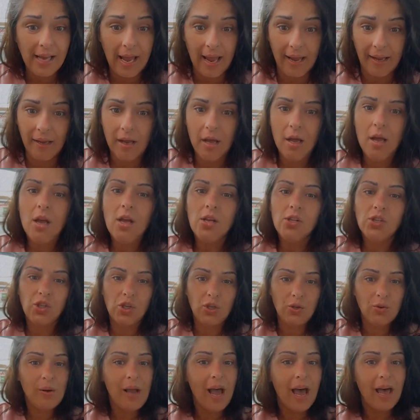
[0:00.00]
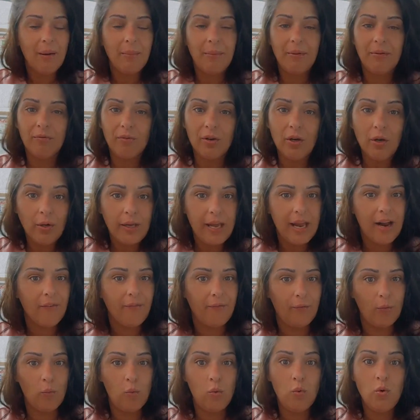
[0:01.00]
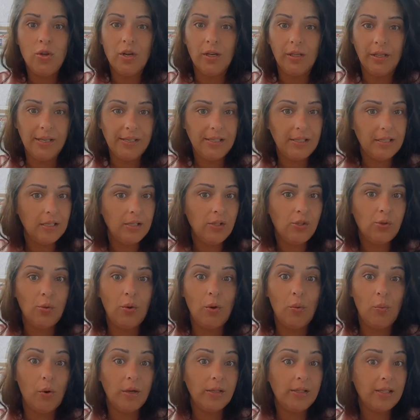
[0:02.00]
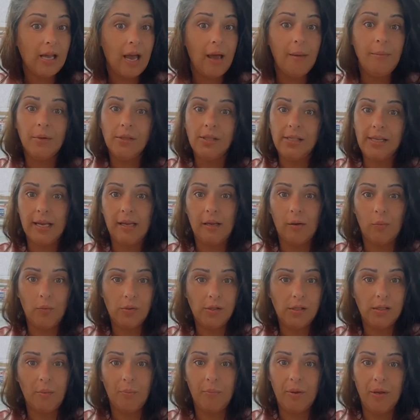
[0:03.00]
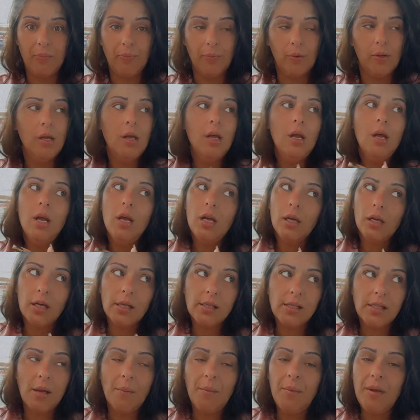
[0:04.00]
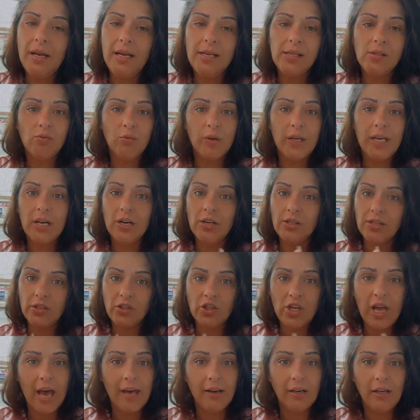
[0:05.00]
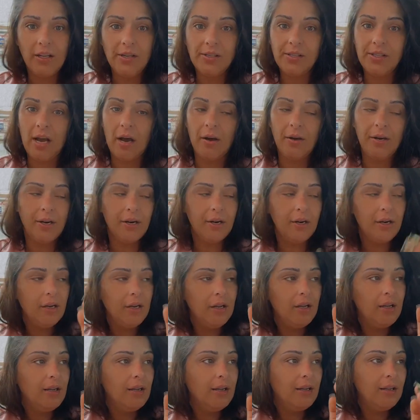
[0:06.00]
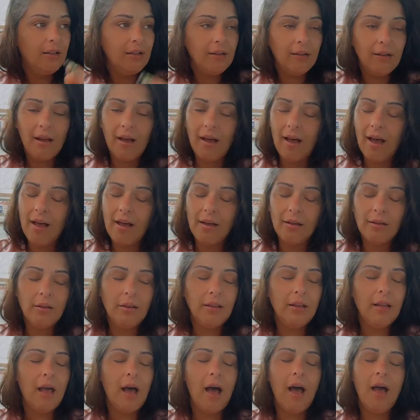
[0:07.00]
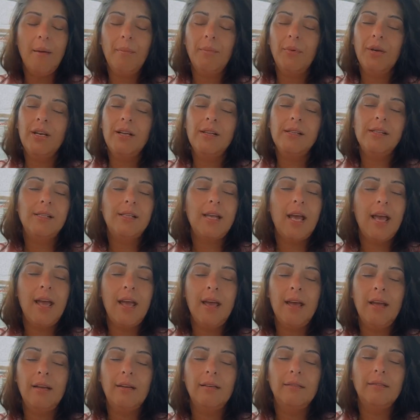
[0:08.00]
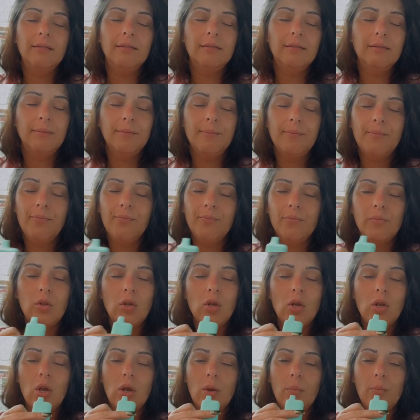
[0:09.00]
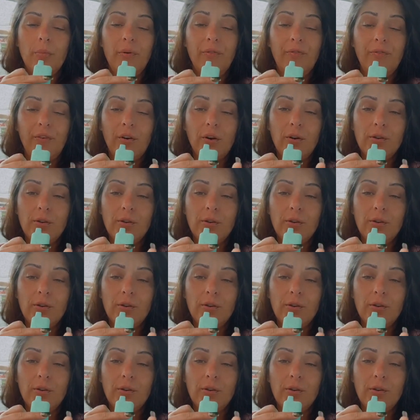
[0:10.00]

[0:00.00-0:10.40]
to say. So you got to be real careful who you're listening to and what time you're taking with some people. Because some of these readers and channelers out here, I'm going to say it, but